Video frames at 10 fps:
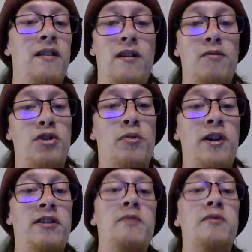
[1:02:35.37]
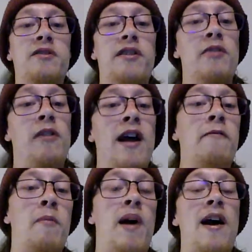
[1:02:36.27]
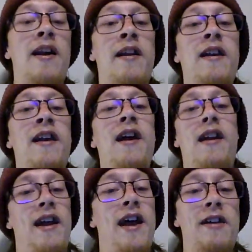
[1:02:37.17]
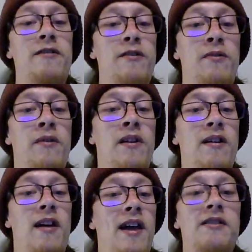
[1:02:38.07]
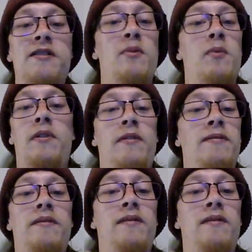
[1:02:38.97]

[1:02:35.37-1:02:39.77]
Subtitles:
no choice, it was their life or mine, I had to, I still wouldn't